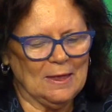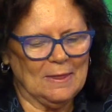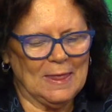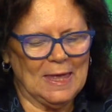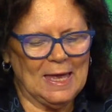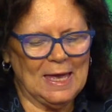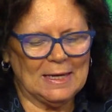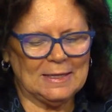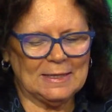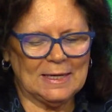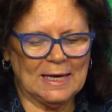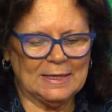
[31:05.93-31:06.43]

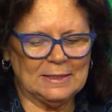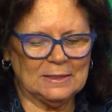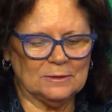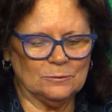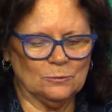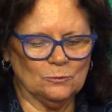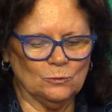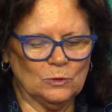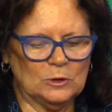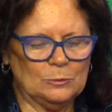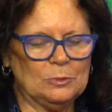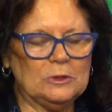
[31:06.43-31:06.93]
And I
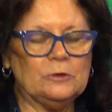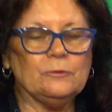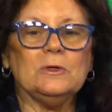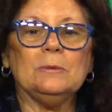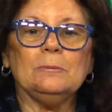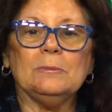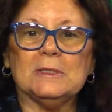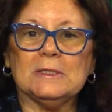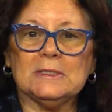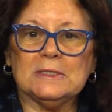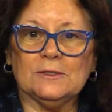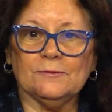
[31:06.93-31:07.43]
would be
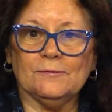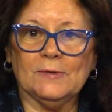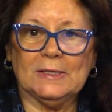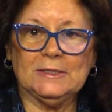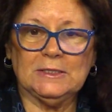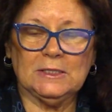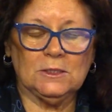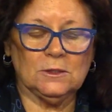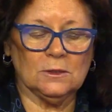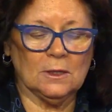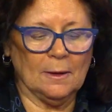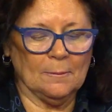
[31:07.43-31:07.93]
remiss if I
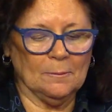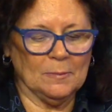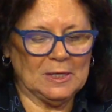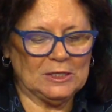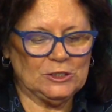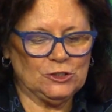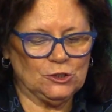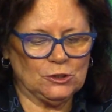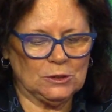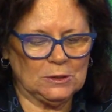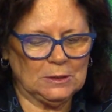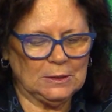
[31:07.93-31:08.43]
did not
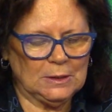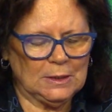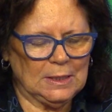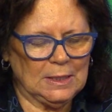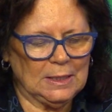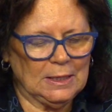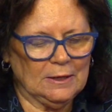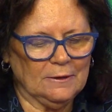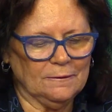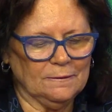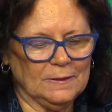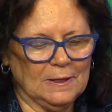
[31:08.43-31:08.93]
mention
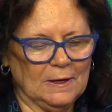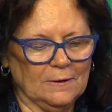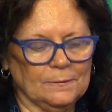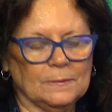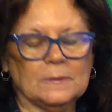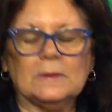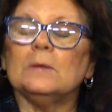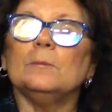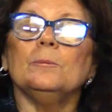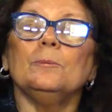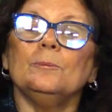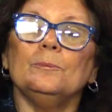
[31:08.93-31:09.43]
that
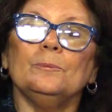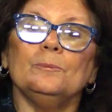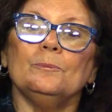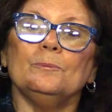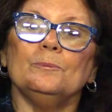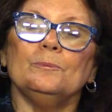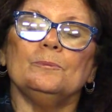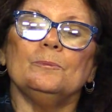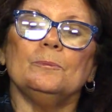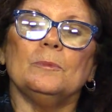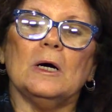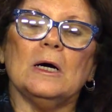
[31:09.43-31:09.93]
the
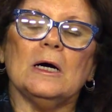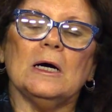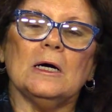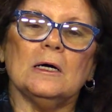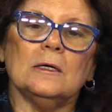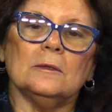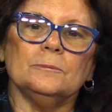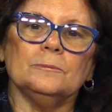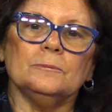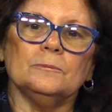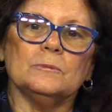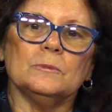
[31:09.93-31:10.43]

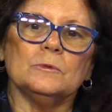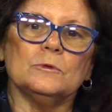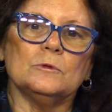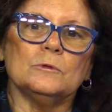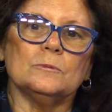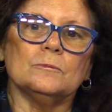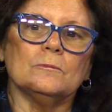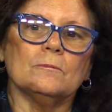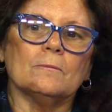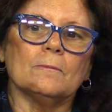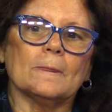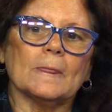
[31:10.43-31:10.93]
uh,
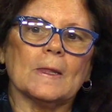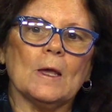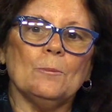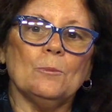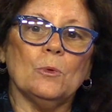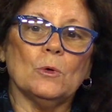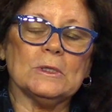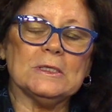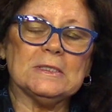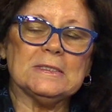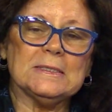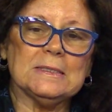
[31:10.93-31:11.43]

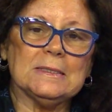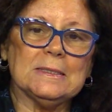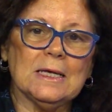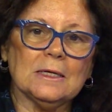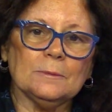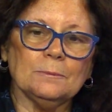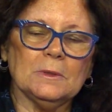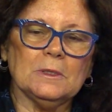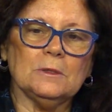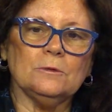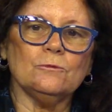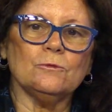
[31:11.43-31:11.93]
Board of
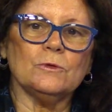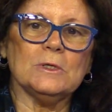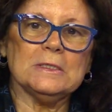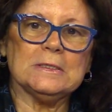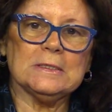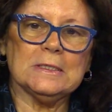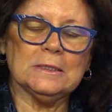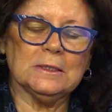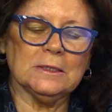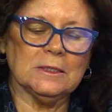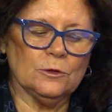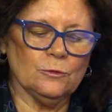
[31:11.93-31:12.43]
Selectmen
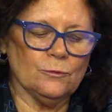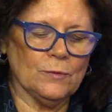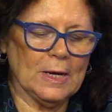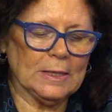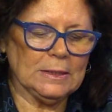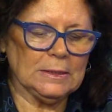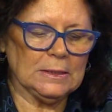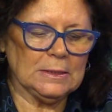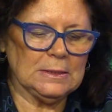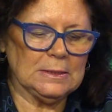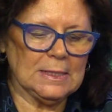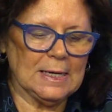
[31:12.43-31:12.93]
recently
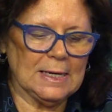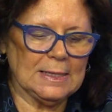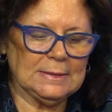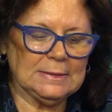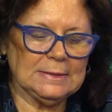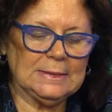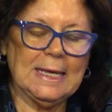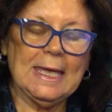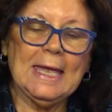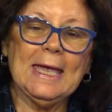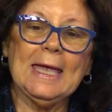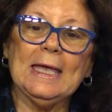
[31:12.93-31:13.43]

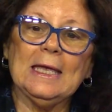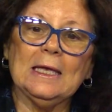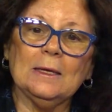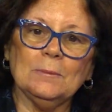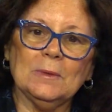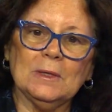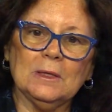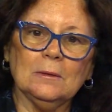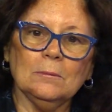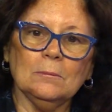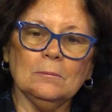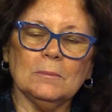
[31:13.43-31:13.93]
recognized
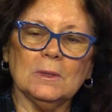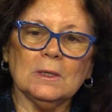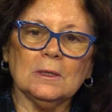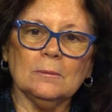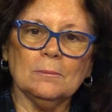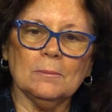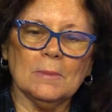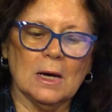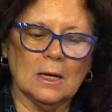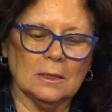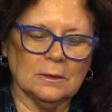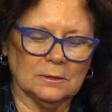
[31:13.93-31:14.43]
Amy
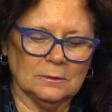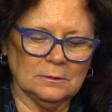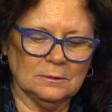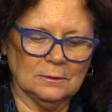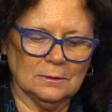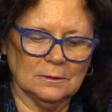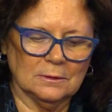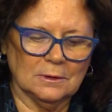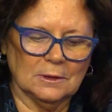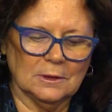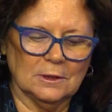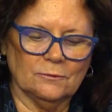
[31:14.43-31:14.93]
McMullen
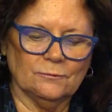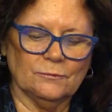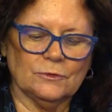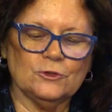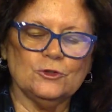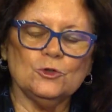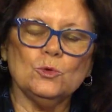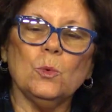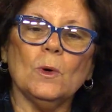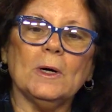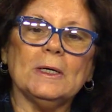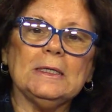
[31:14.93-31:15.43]
for
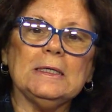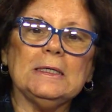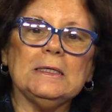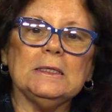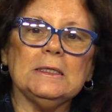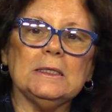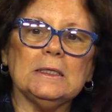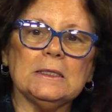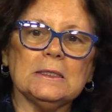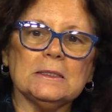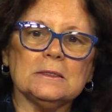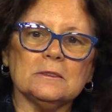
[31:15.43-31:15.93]
20
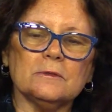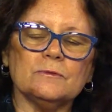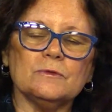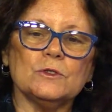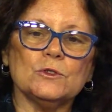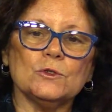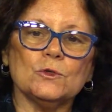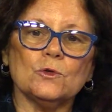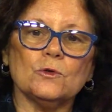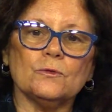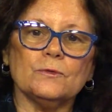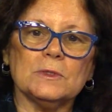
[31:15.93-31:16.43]
years of
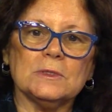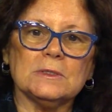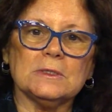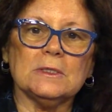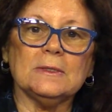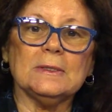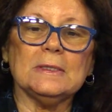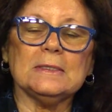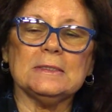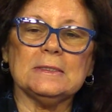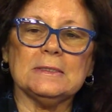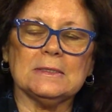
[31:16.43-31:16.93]
service in
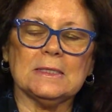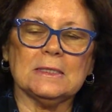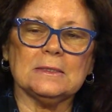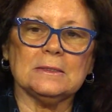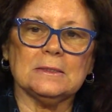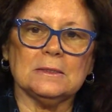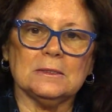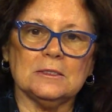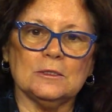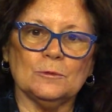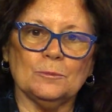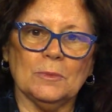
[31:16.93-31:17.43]
the
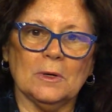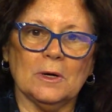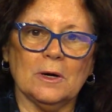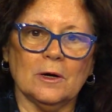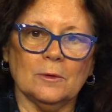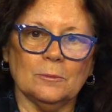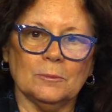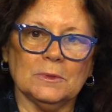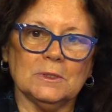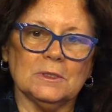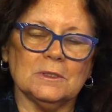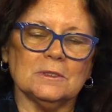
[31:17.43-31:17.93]
assessing
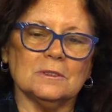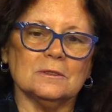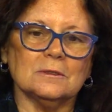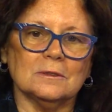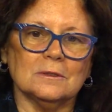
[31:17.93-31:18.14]
department.